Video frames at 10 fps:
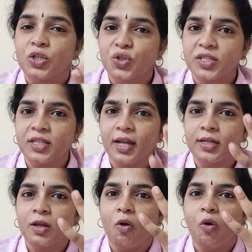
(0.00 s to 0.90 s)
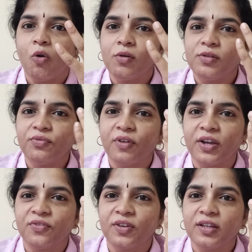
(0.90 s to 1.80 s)
Just that all the
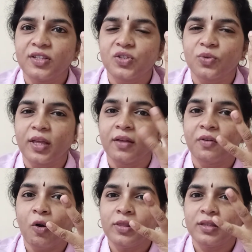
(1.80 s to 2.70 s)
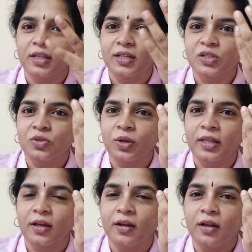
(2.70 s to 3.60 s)
five fingers together, all the things
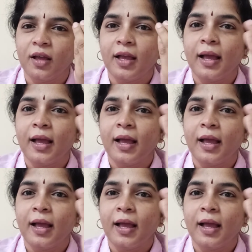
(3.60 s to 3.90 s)
together,